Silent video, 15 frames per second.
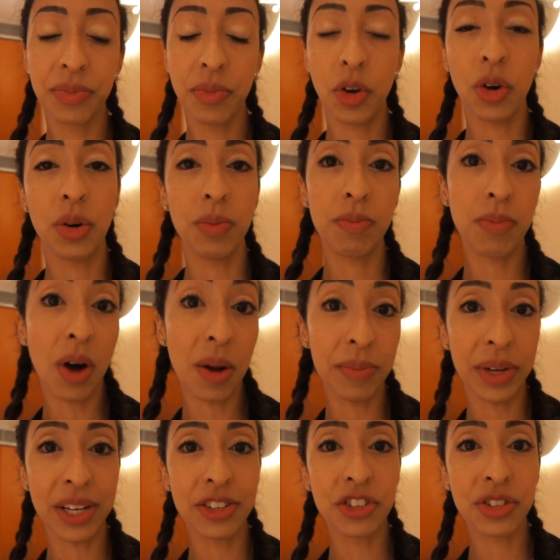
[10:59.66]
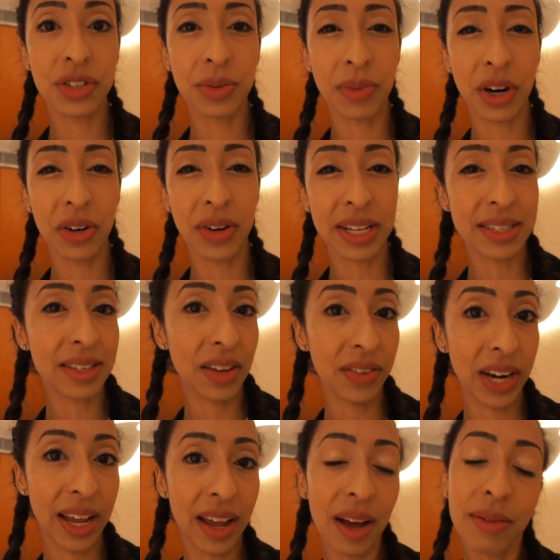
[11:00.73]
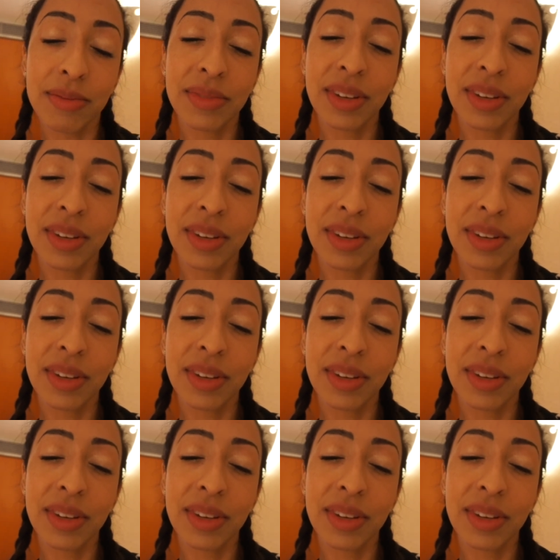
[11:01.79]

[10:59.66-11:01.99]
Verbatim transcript: or Palm Beach tomorrow at seven A M